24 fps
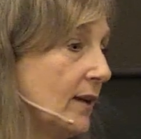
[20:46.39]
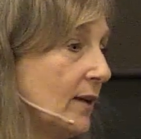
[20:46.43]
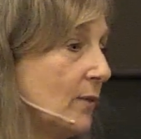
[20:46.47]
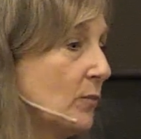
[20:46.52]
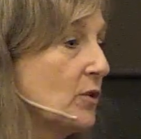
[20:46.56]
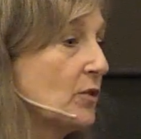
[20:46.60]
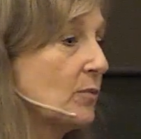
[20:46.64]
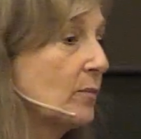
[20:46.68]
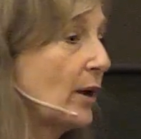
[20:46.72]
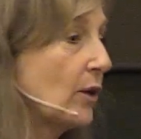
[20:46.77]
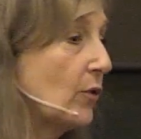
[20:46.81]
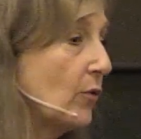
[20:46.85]

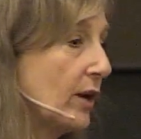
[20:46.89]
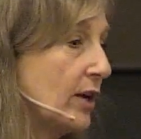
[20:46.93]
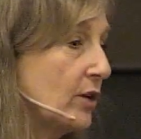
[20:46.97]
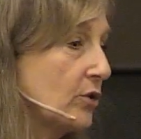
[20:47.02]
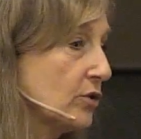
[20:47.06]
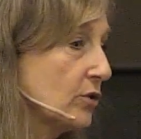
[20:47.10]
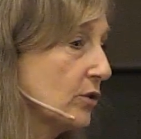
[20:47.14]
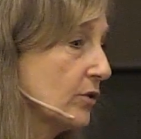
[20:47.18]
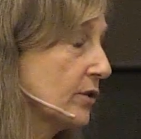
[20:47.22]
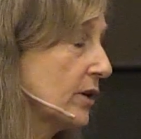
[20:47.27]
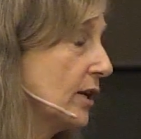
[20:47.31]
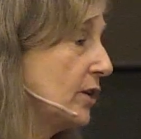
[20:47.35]
With my
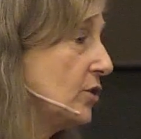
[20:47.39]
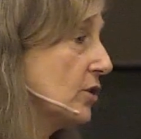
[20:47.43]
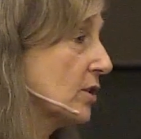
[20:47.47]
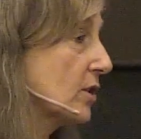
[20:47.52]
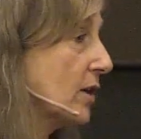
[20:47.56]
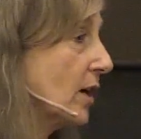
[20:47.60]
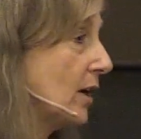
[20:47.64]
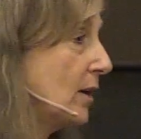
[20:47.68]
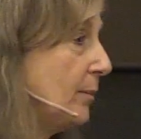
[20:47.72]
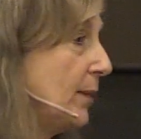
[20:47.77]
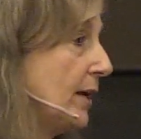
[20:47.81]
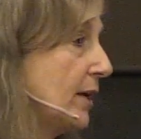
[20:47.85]
grandchildren, I just
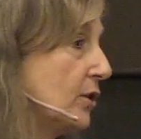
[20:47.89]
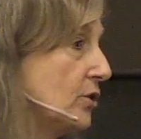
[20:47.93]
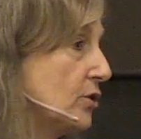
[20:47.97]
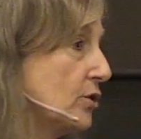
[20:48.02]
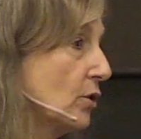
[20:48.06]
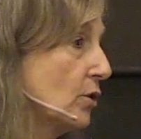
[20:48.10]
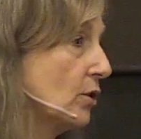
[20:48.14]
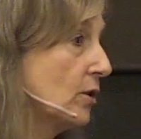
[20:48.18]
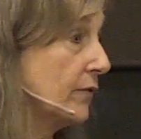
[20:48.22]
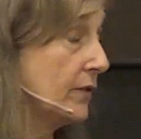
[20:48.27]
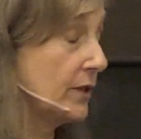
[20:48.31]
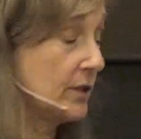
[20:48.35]
kind of make a
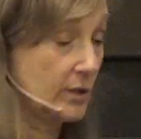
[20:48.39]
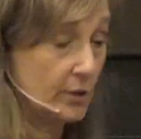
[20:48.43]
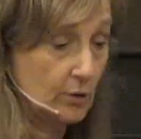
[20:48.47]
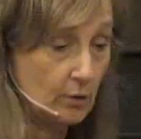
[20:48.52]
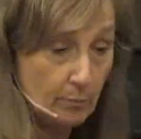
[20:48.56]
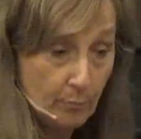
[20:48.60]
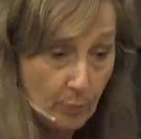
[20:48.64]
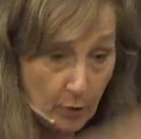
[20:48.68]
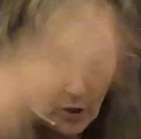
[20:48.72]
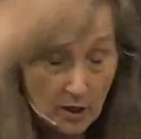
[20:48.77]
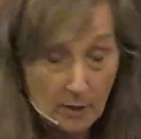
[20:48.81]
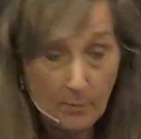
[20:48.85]
joke of it. Is there a
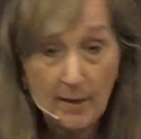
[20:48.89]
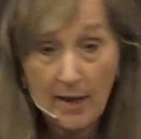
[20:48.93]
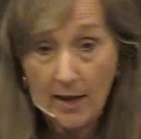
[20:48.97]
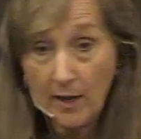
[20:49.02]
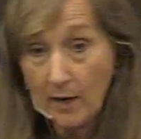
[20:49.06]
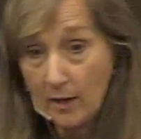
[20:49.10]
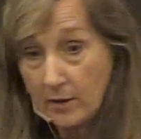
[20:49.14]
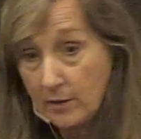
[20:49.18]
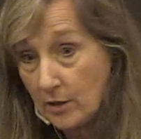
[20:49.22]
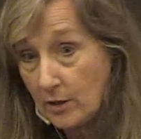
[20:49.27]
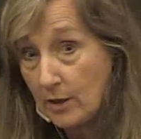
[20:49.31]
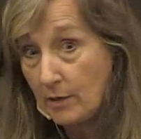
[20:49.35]
boogeyman
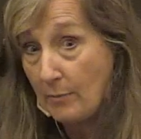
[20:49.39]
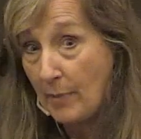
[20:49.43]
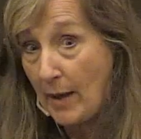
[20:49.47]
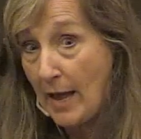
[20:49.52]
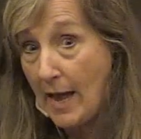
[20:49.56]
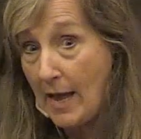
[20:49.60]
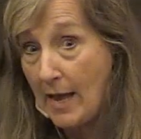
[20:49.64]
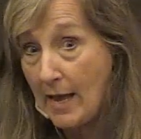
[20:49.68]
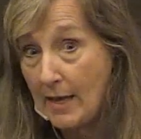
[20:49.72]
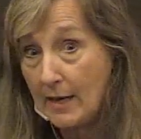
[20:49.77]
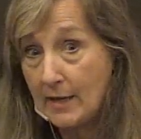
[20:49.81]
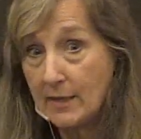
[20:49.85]
under the
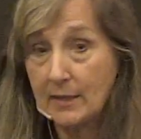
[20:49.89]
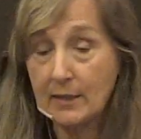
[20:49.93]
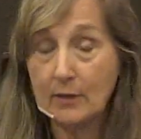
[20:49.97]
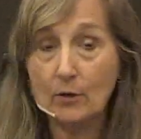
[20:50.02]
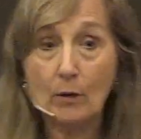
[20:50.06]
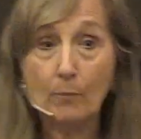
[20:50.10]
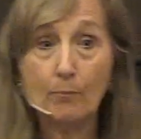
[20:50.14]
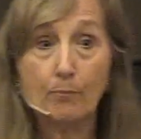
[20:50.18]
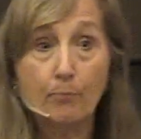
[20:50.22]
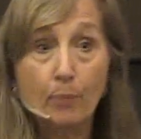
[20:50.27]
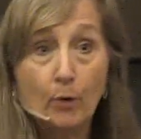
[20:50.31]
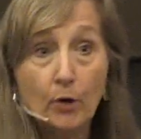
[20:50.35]
bed? Is there
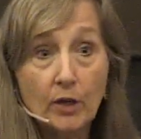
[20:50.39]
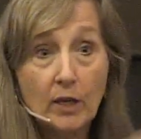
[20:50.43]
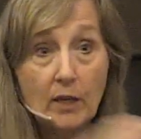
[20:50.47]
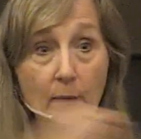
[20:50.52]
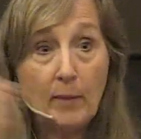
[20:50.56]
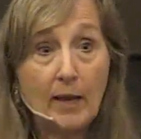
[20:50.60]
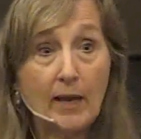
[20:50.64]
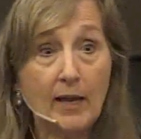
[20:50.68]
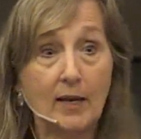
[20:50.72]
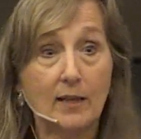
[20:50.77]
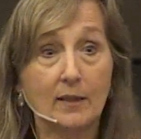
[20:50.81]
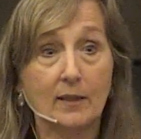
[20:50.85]
a
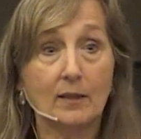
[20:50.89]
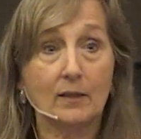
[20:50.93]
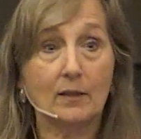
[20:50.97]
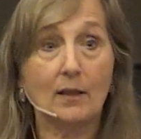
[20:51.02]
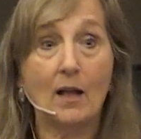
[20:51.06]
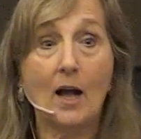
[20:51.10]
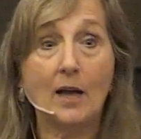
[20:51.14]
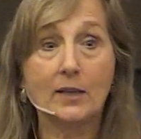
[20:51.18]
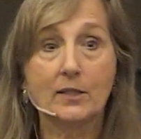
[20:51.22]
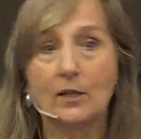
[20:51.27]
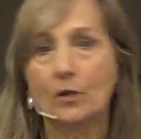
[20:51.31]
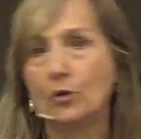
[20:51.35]
boogeyman in the
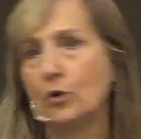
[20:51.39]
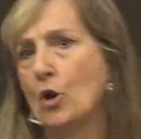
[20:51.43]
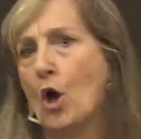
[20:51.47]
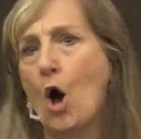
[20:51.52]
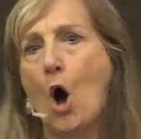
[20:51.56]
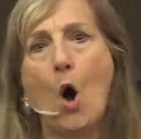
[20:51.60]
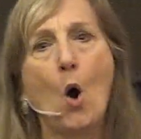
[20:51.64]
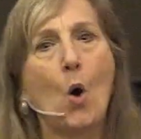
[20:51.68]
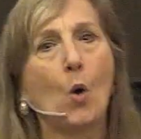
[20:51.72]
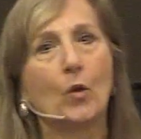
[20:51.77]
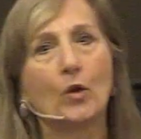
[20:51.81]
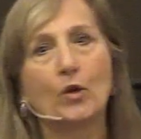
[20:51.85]
closet?
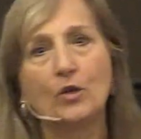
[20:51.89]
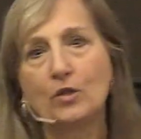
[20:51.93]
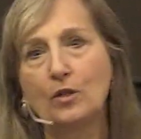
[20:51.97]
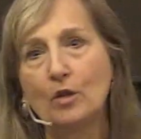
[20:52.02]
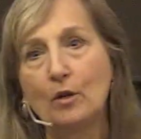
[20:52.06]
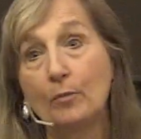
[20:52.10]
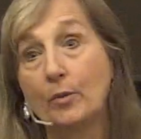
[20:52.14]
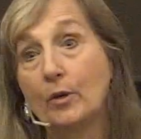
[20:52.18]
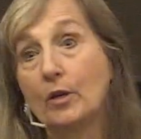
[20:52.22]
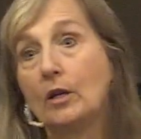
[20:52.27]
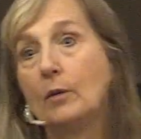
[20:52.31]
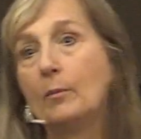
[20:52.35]
No, there's
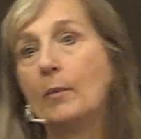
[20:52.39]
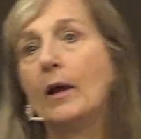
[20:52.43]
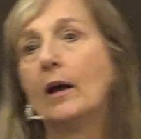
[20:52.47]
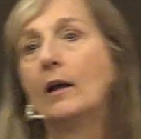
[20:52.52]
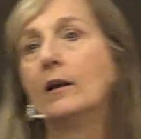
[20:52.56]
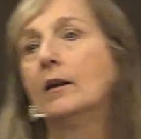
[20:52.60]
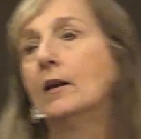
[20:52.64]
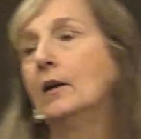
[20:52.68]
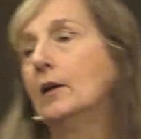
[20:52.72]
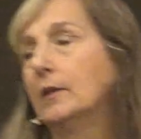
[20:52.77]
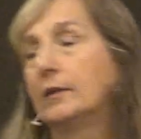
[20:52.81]
no boogeyman.